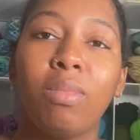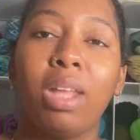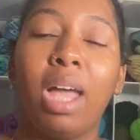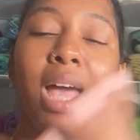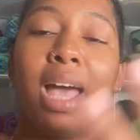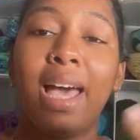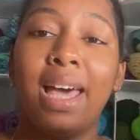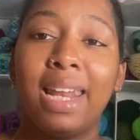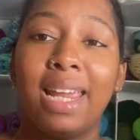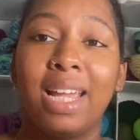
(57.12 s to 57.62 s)

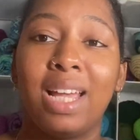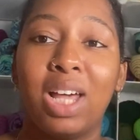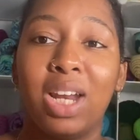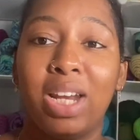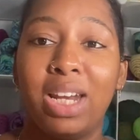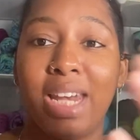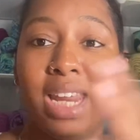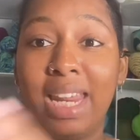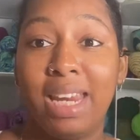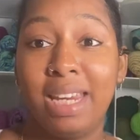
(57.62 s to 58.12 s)
And I got
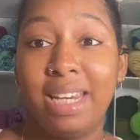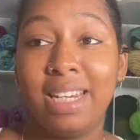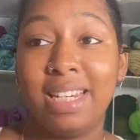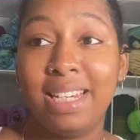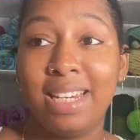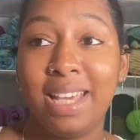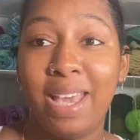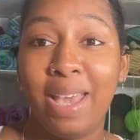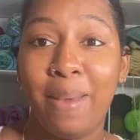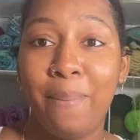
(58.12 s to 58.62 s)
a
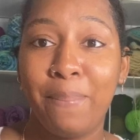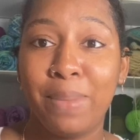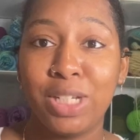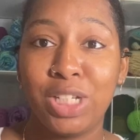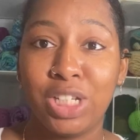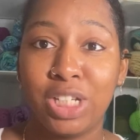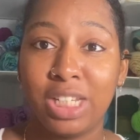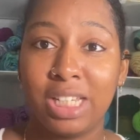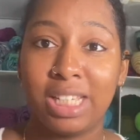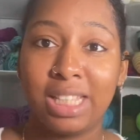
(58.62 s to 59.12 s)
knitting
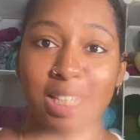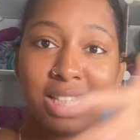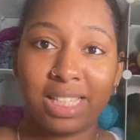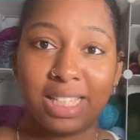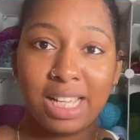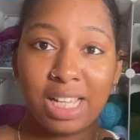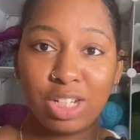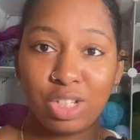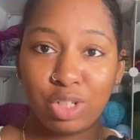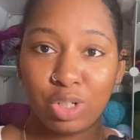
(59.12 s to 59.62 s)
machine, the
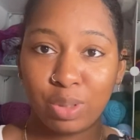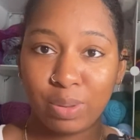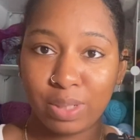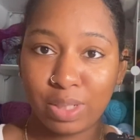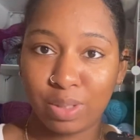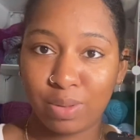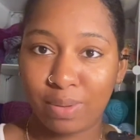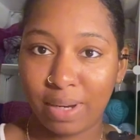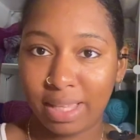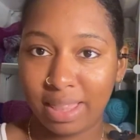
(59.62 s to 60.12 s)
Centro,
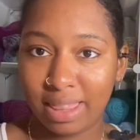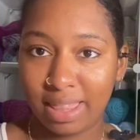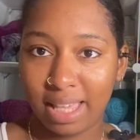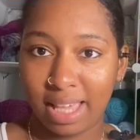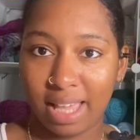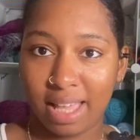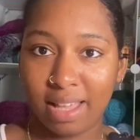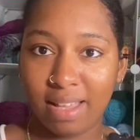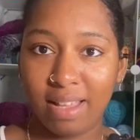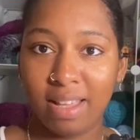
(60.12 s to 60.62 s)
it's right
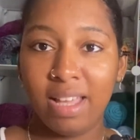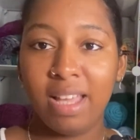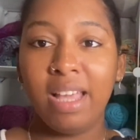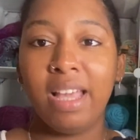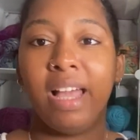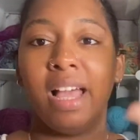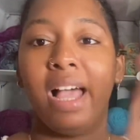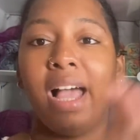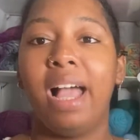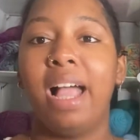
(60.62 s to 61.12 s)
there,
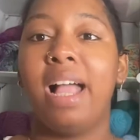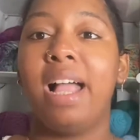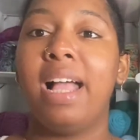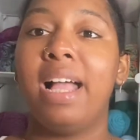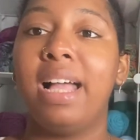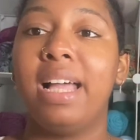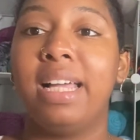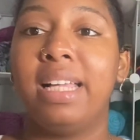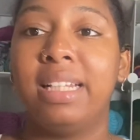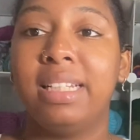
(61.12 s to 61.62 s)

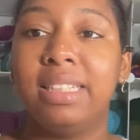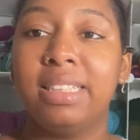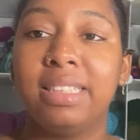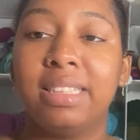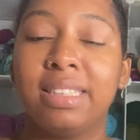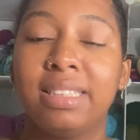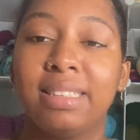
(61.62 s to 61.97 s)
and